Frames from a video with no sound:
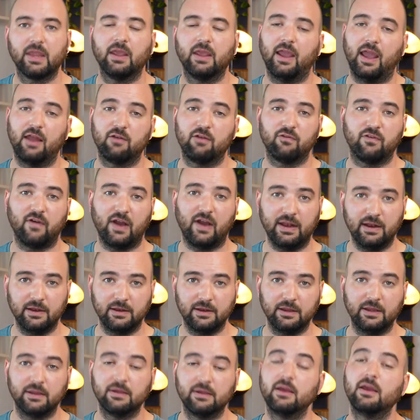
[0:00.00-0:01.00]
And
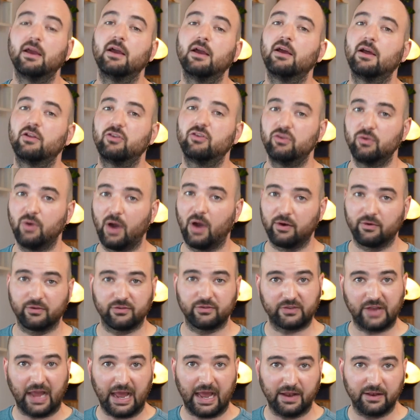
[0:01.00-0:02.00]
finally, do
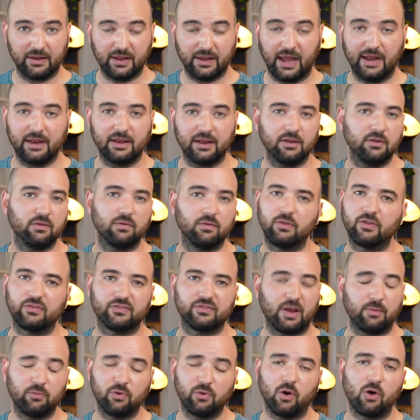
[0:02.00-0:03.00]
understand that the
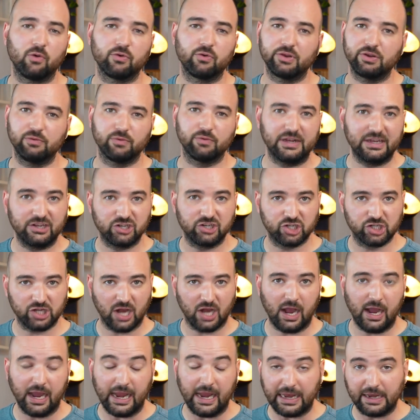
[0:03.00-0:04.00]
sub will only really
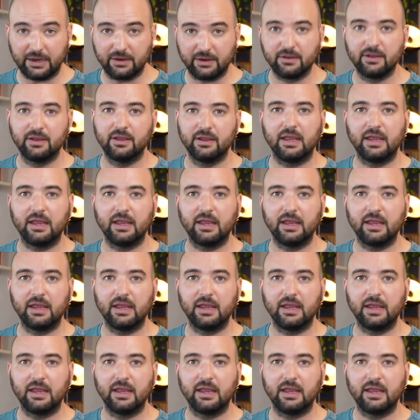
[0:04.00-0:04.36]
shine